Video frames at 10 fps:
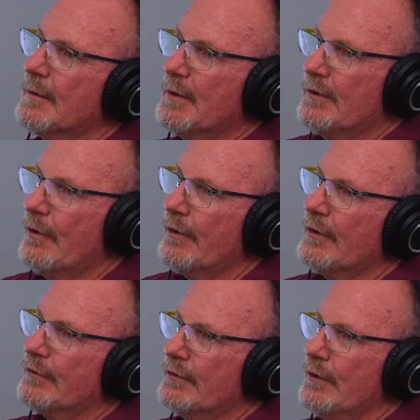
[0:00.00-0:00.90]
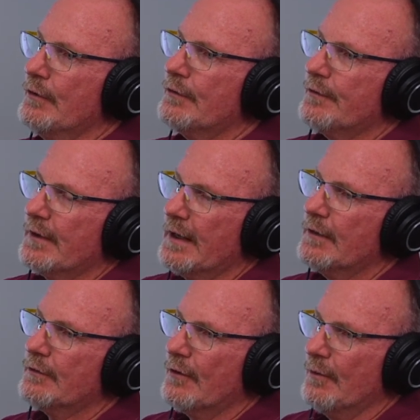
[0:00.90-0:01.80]
materials used for the
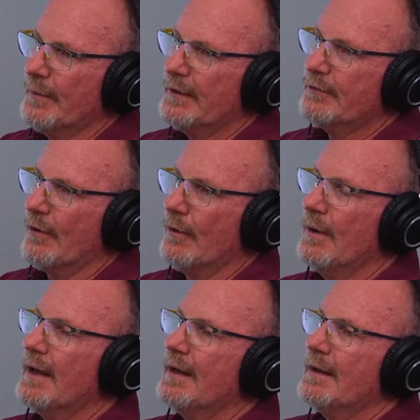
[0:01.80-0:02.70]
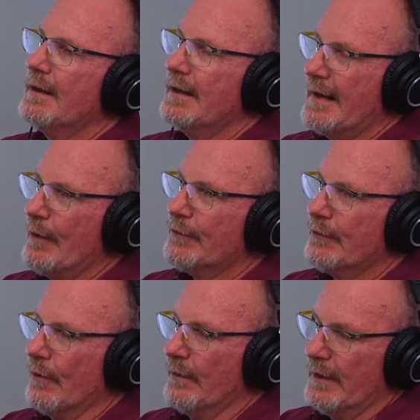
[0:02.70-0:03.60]
insole, midsole, and
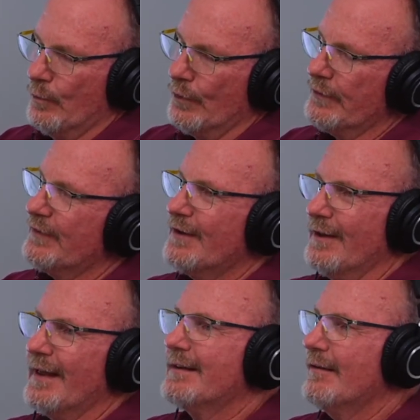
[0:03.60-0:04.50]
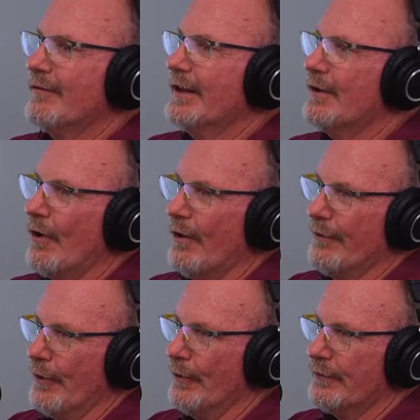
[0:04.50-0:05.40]
outsole. And we'll just collectively call
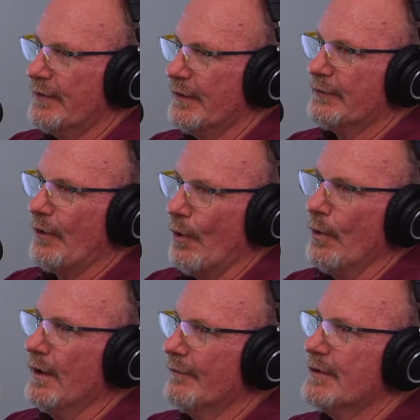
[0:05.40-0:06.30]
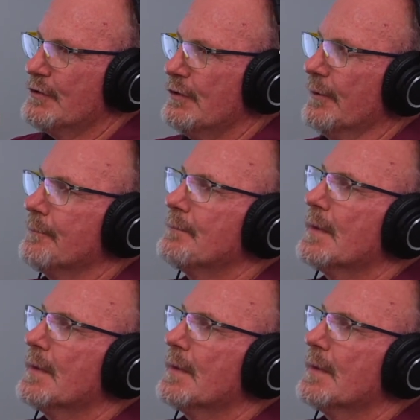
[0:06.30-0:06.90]
those the sole of the shoe.